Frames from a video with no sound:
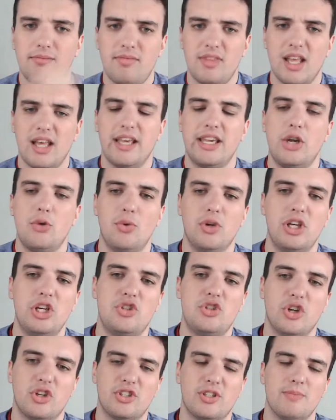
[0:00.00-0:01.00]
Like, he really
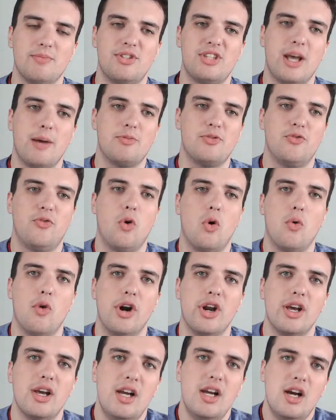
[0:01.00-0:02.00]
took some steps
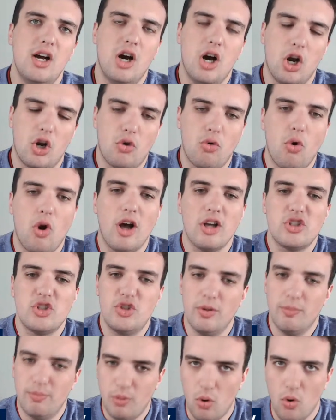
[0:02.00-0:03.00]
forward across
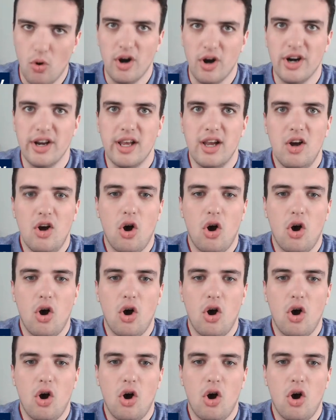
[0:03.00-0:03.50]
the board.